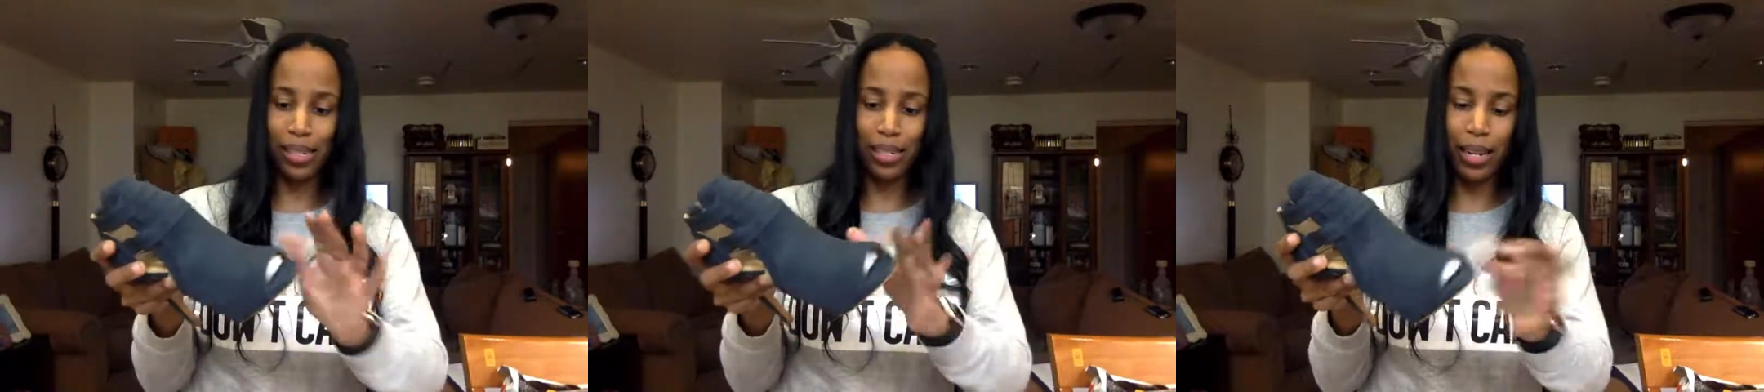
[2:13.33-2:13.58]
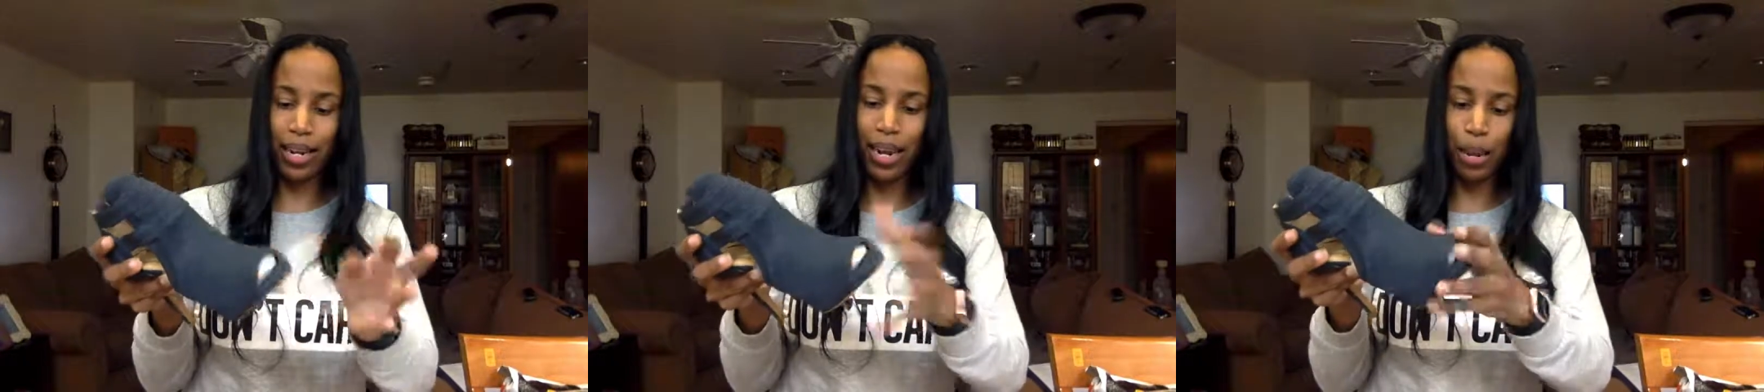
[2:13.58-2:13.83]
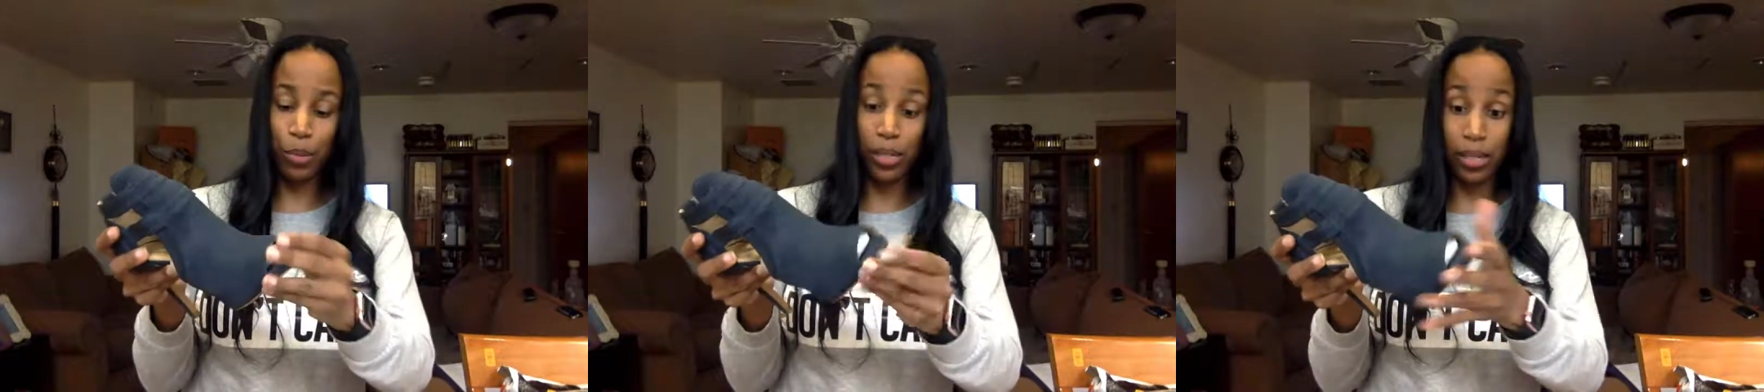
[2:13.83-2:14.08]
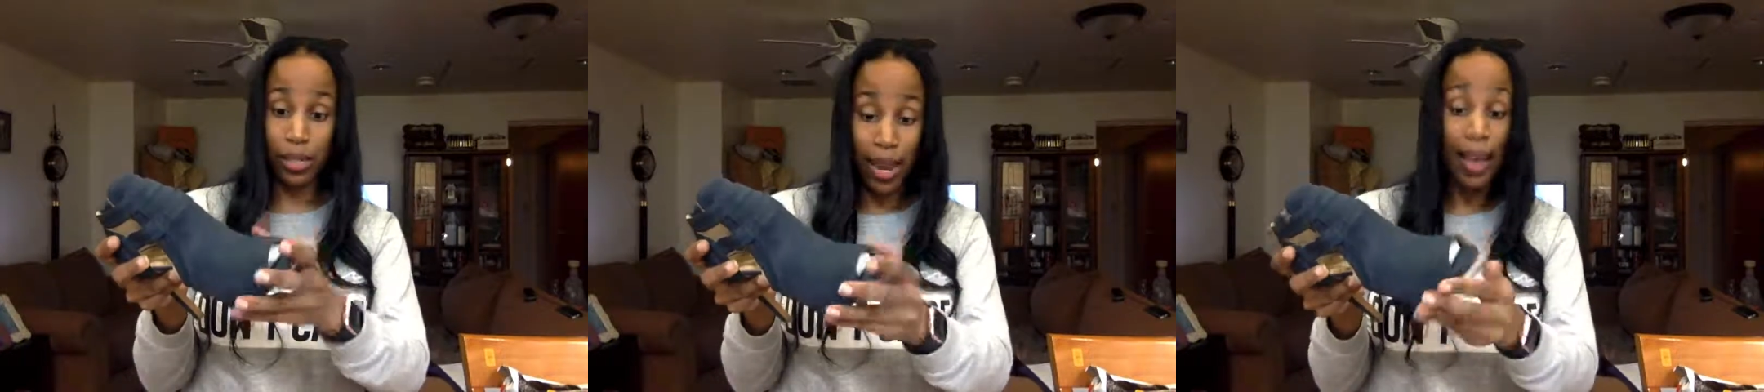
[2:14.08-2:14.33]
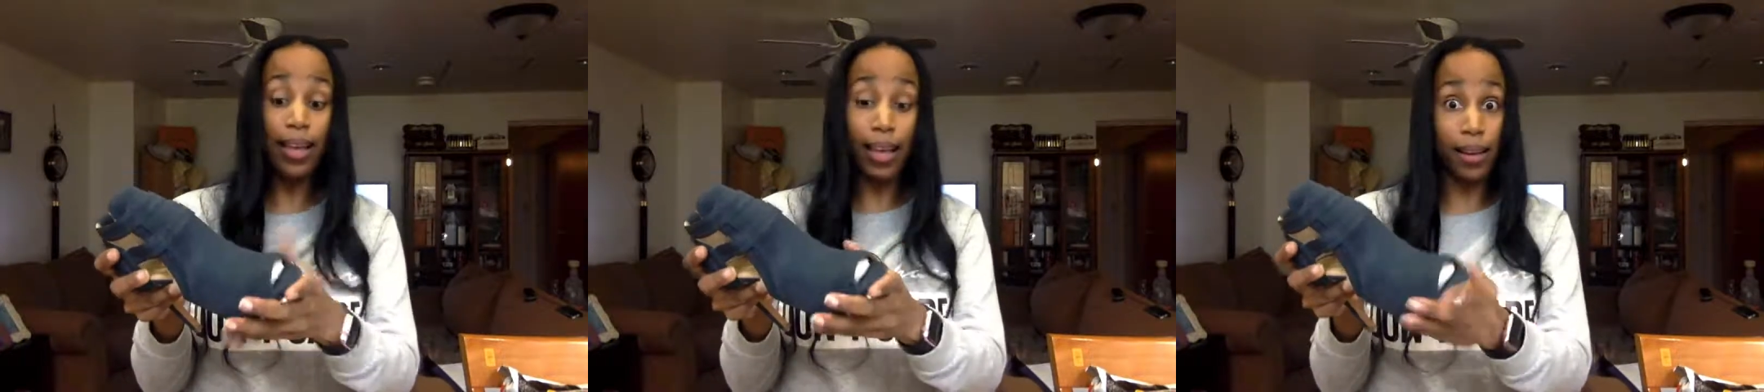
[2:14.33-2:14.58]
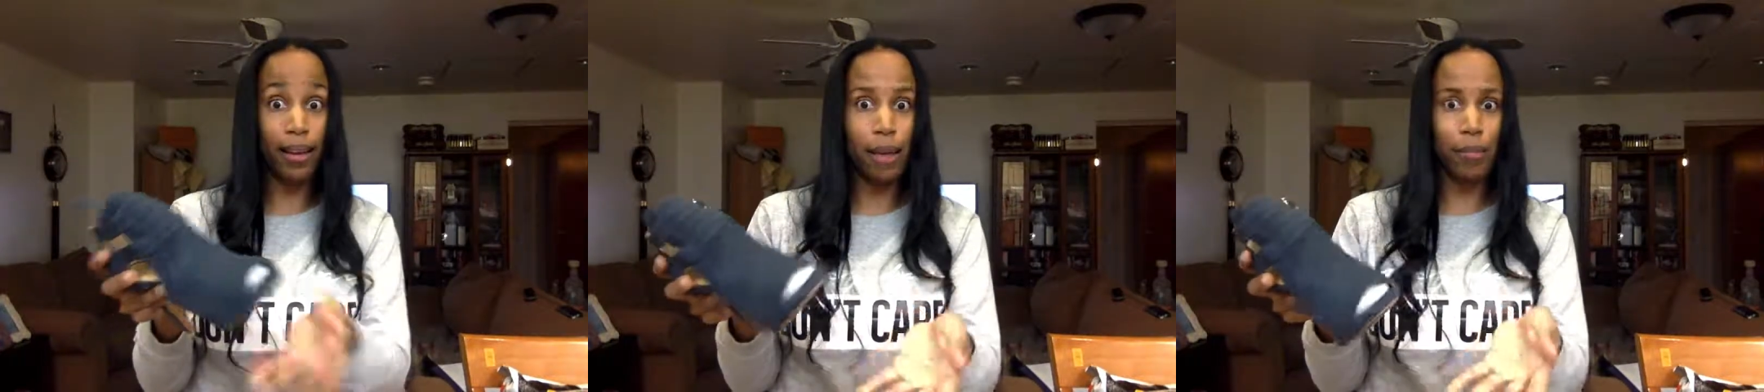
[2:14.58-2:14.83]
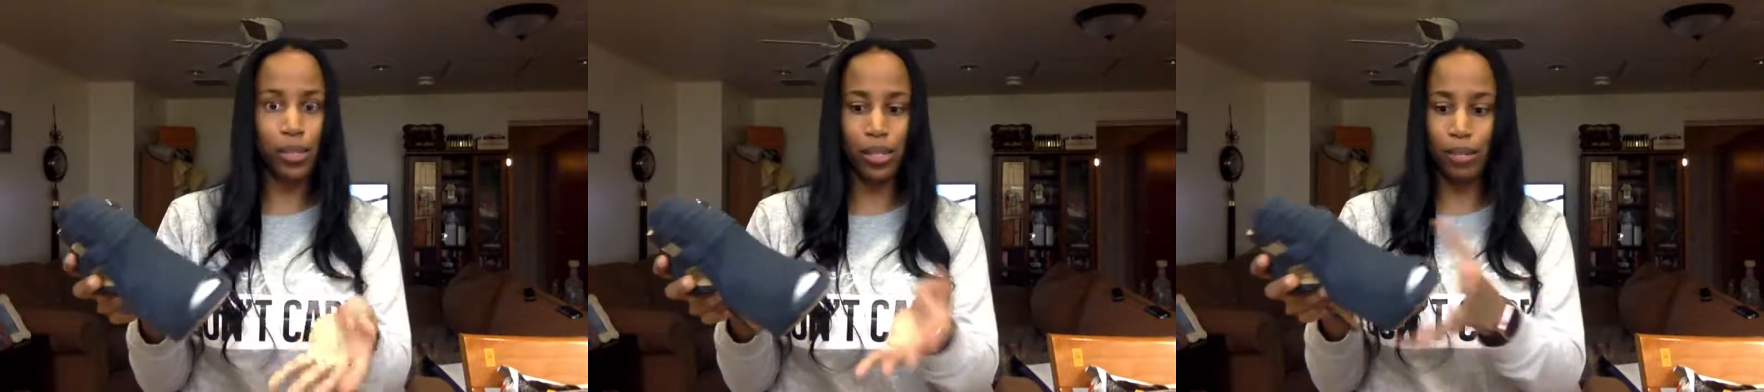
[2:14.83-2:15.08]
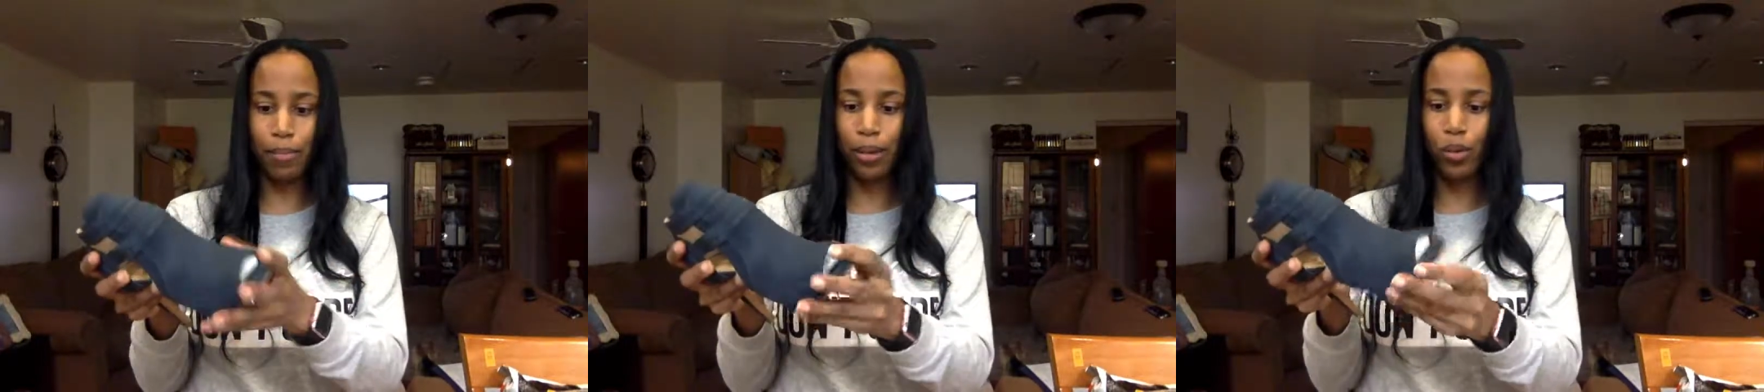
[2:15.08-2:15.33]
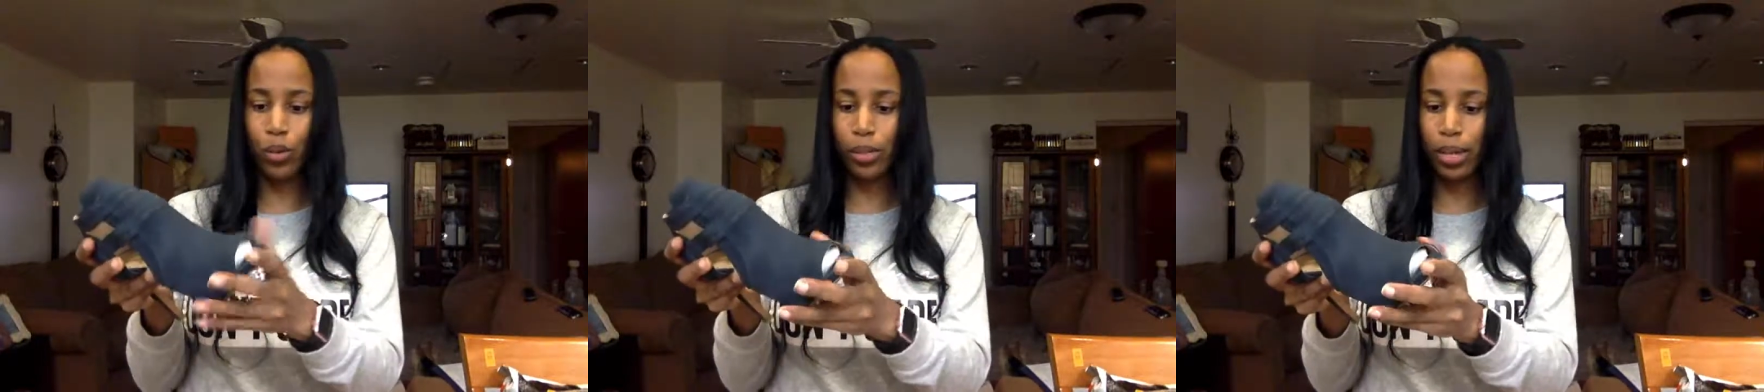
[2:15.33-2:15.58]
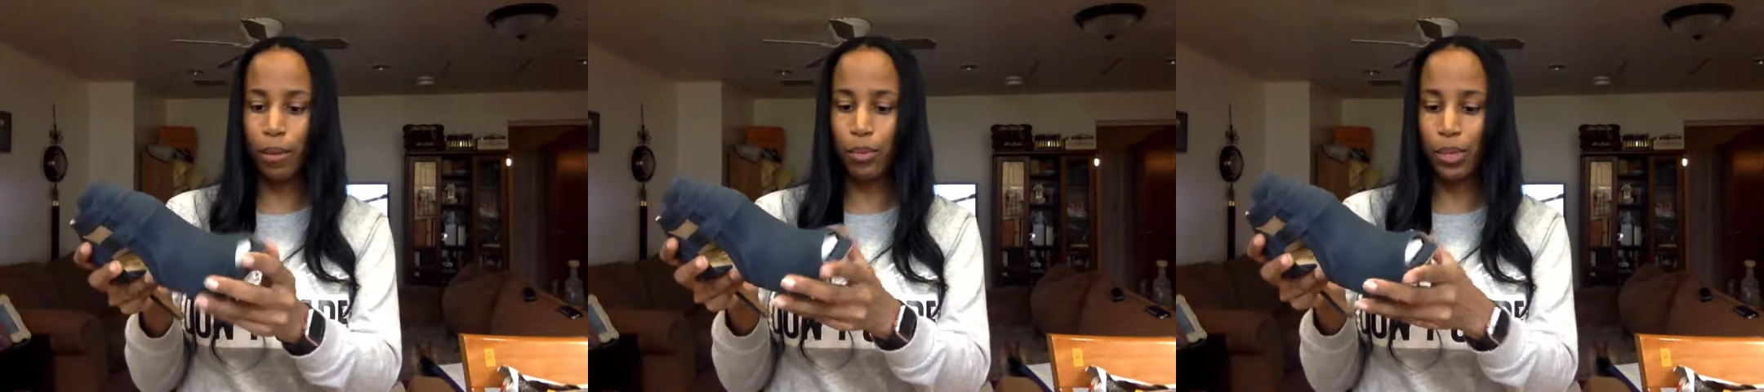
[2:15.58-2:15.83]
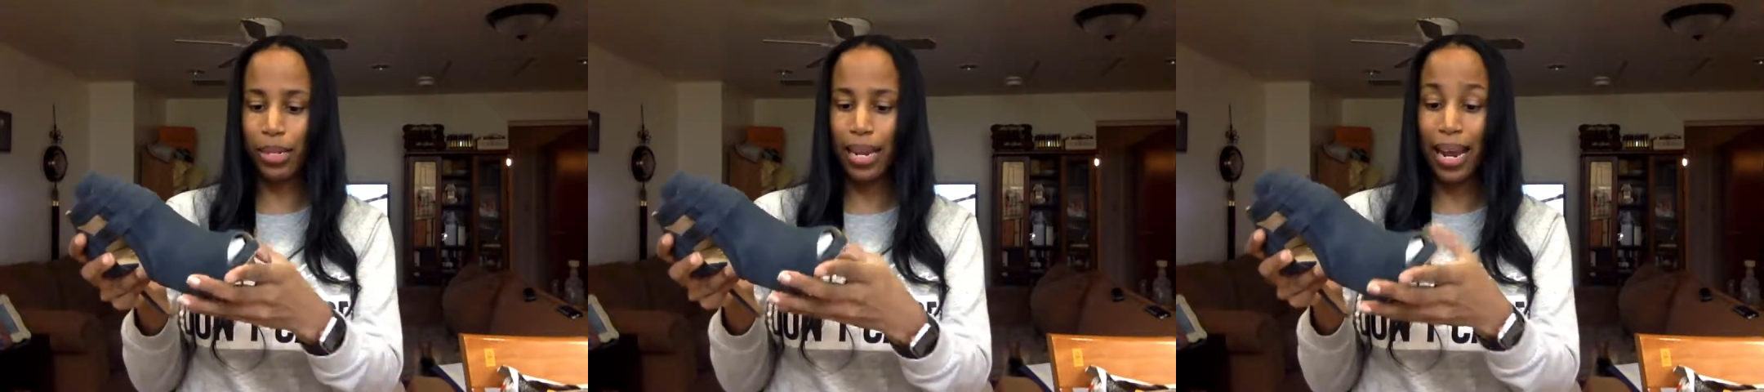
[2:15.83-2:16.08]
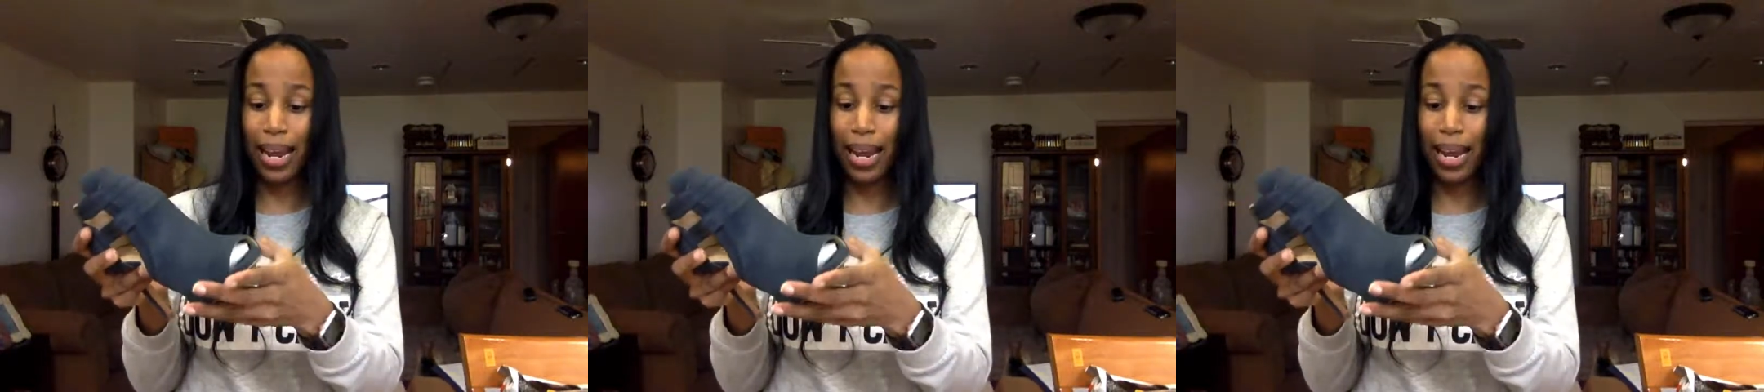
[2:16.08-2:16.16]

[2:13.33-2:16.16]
not Hamilton, yeah, Hamilton, Michael Kors Hamilton,